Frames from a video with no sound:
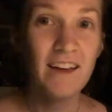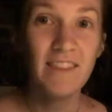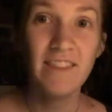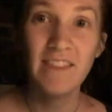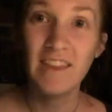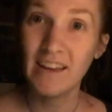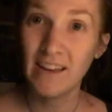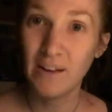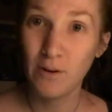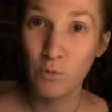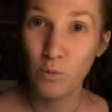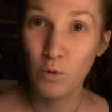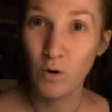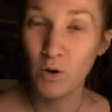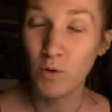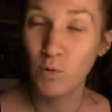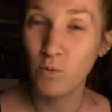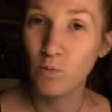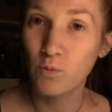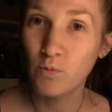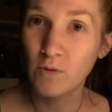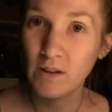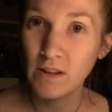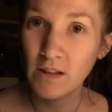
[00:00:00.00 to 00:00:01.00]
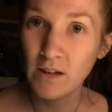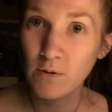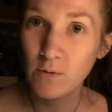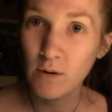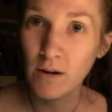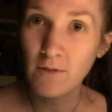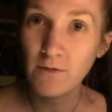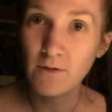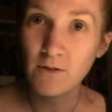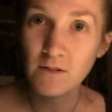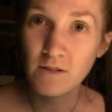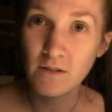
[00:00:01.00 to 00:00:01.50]
they can work really
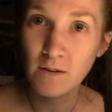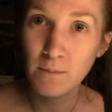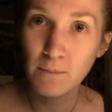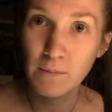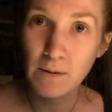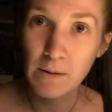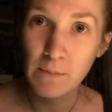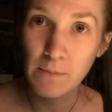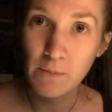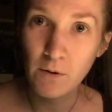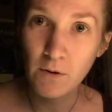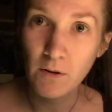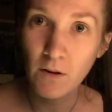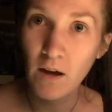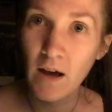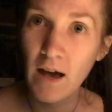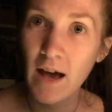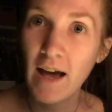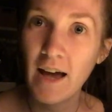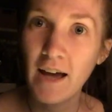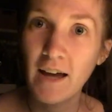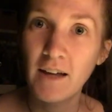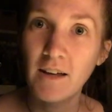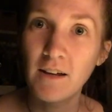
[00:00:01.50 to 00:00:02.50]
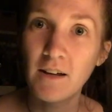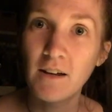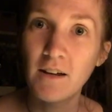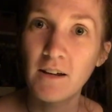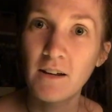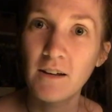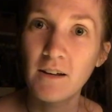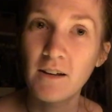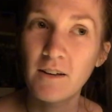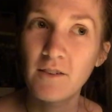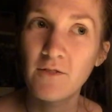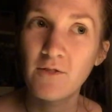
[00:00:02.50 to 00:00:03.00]
great for some people, and
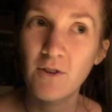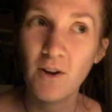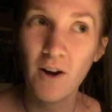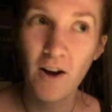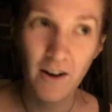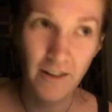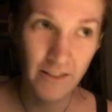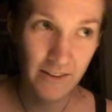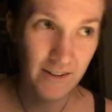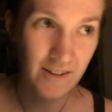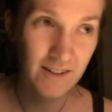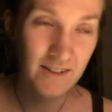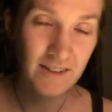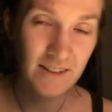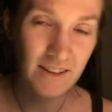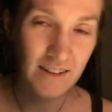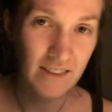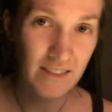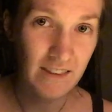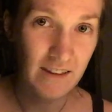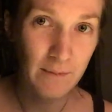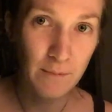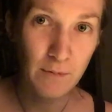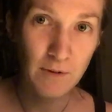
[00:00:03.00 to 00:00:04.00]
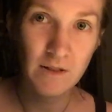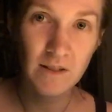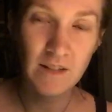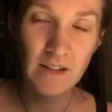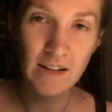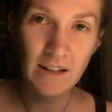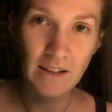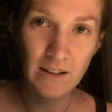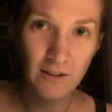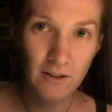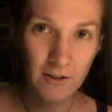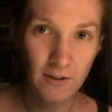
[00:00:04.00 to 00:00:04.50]
for others, I think
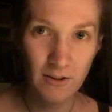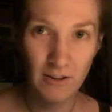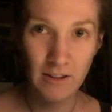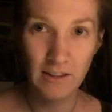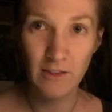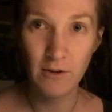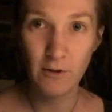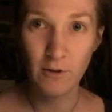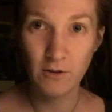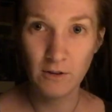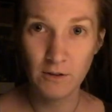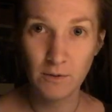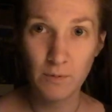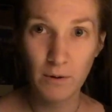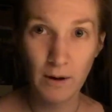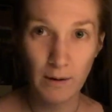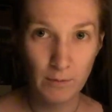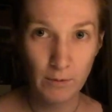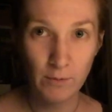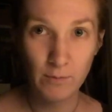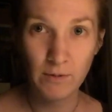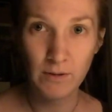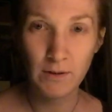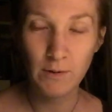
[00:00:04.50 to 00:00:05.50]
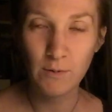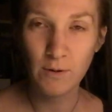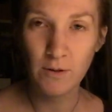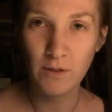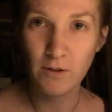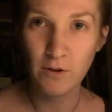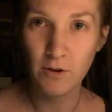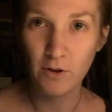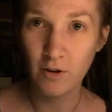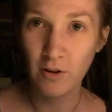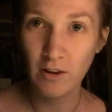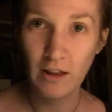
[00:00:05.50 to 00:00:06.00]
particularly those probably
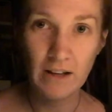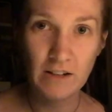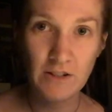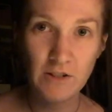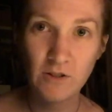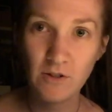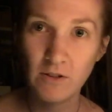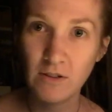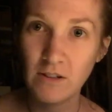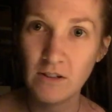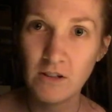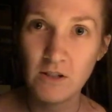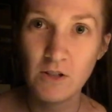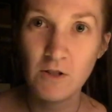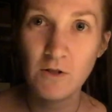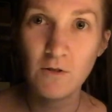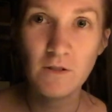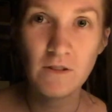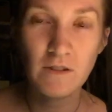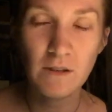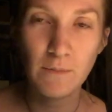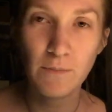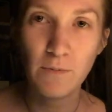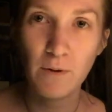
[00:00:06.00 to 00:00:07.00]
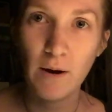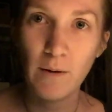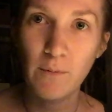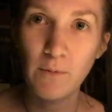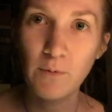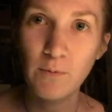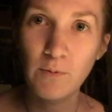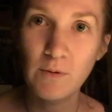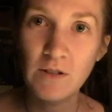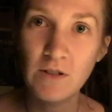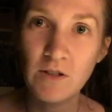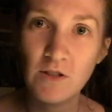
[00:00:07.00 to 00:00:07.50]
with neurological issues, they
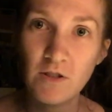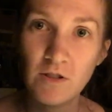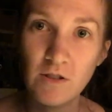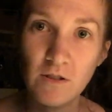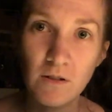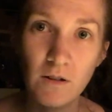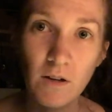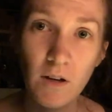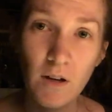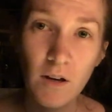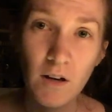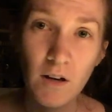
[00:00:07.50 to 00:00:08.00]
probably should